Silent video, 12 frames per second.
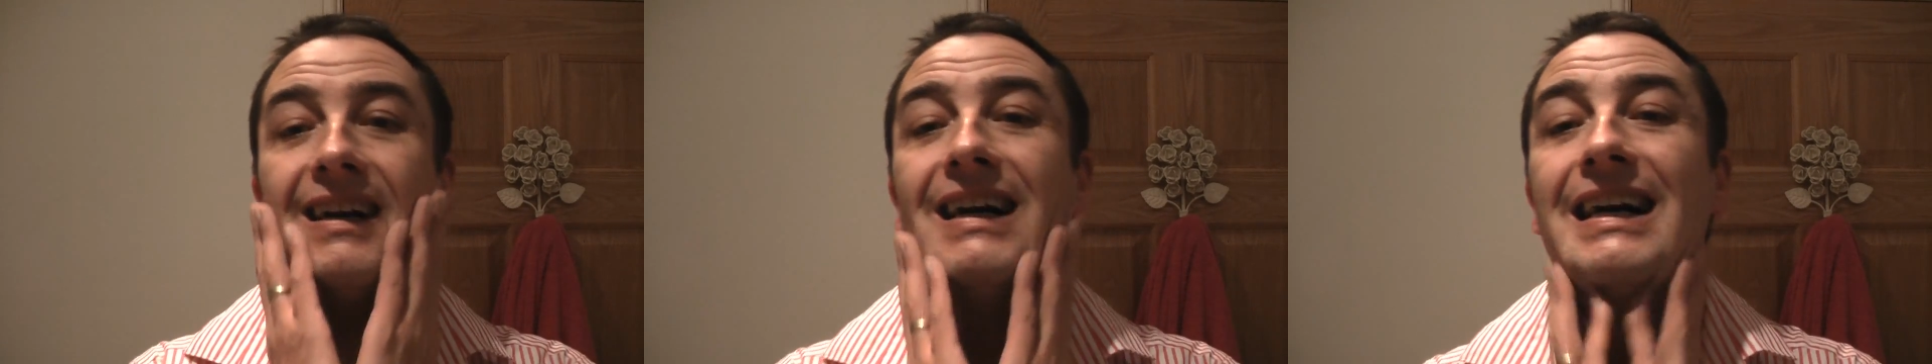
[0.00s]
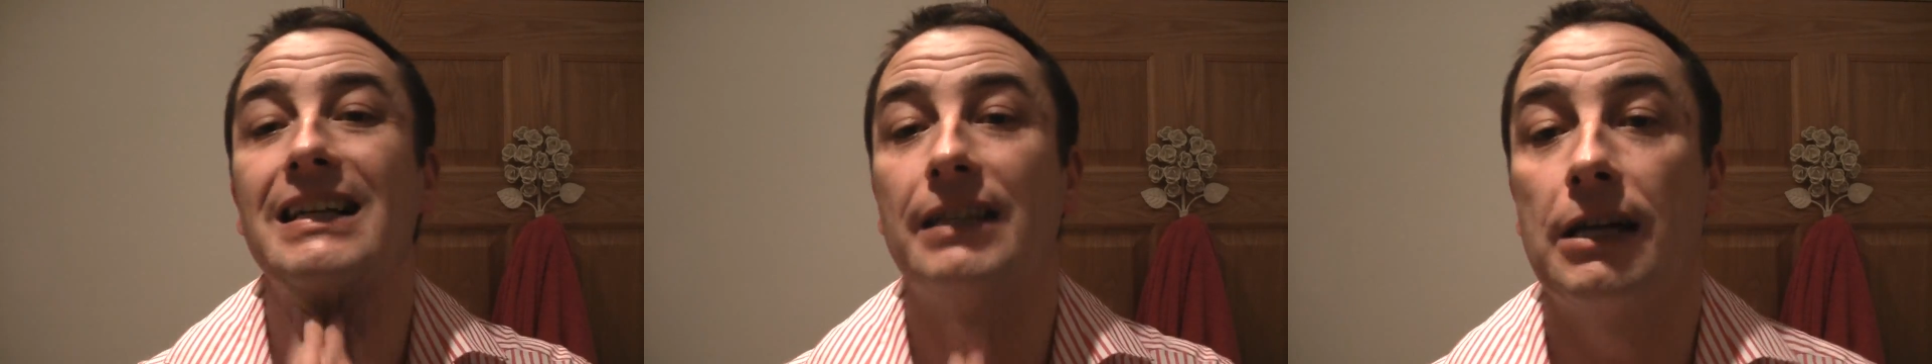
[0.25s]

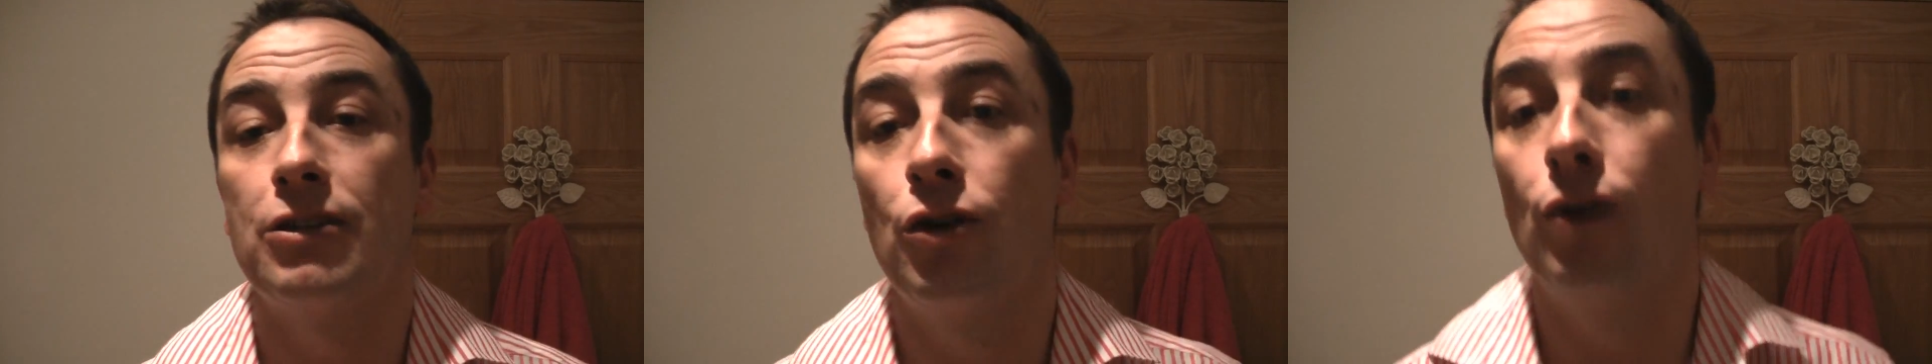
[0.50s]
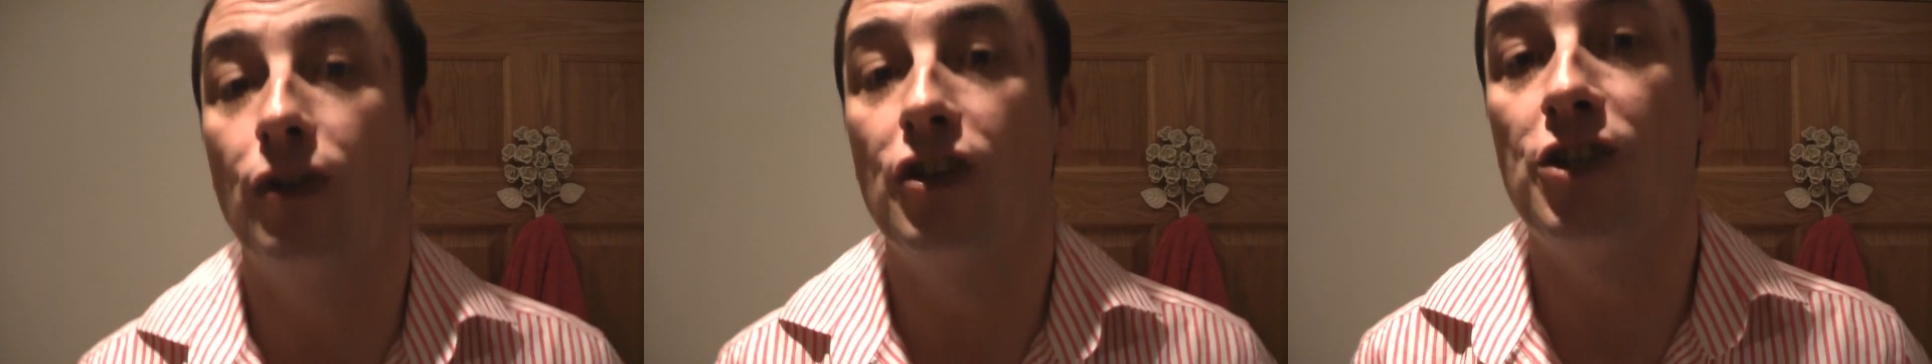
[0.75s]
And that
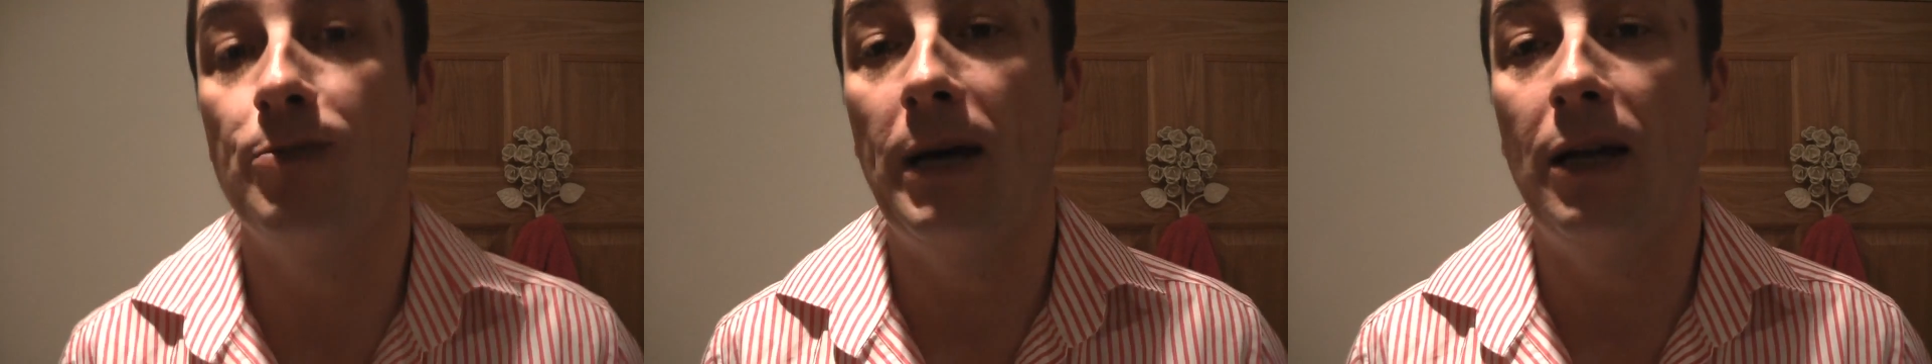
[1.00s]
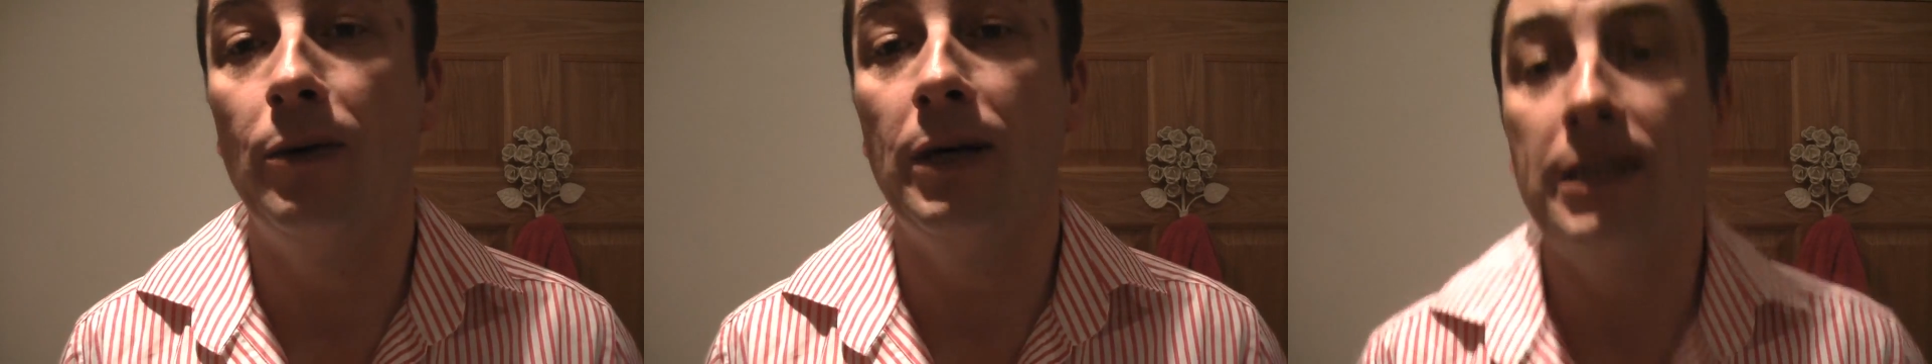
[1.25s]
took the
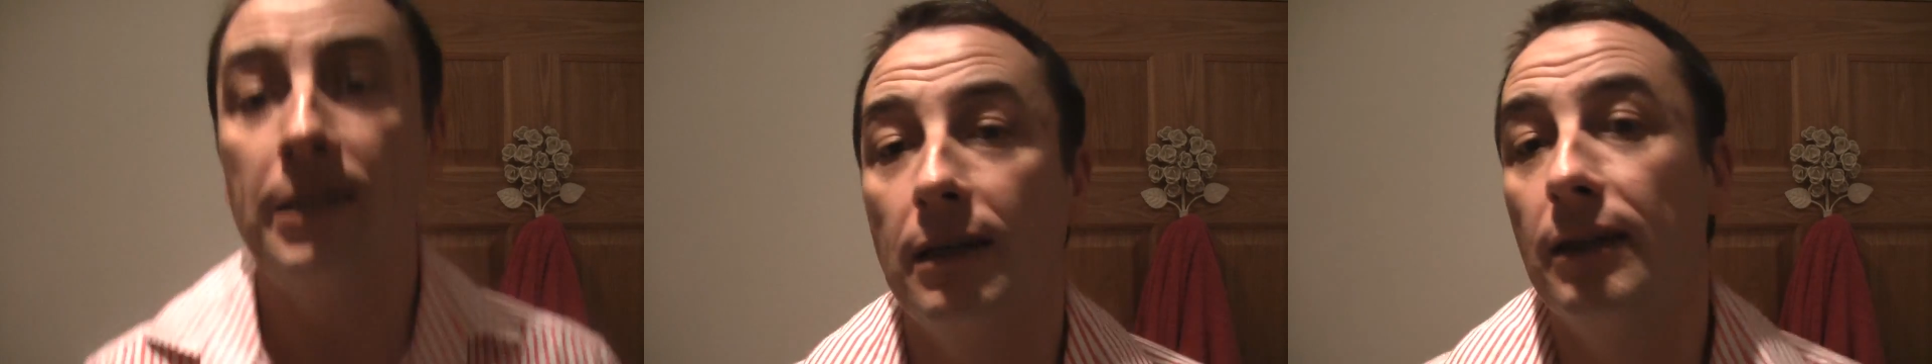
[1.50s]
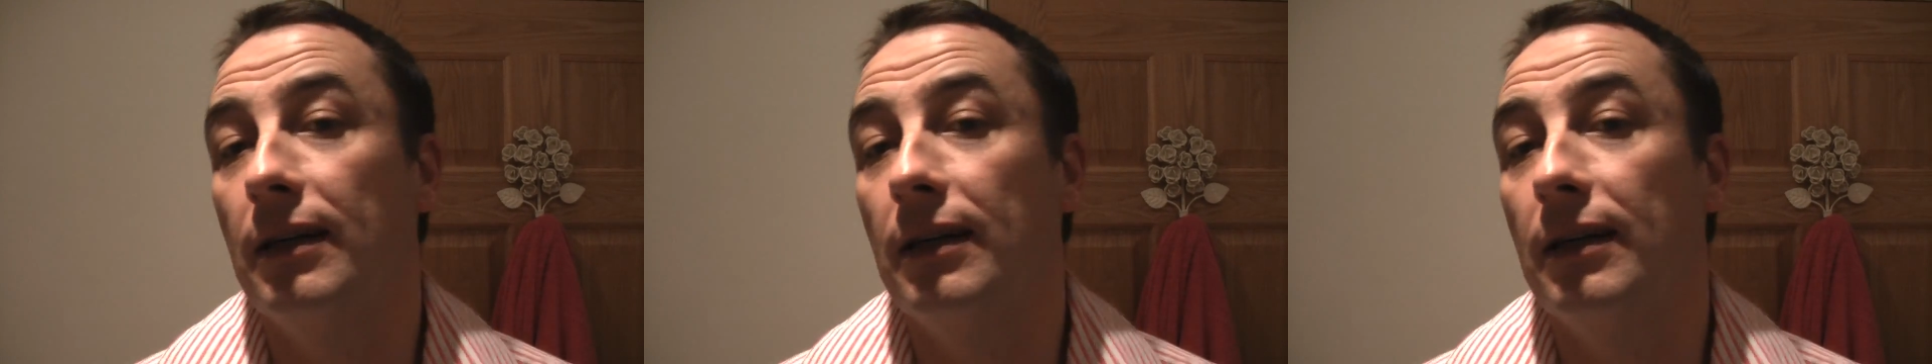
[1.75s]
smell away,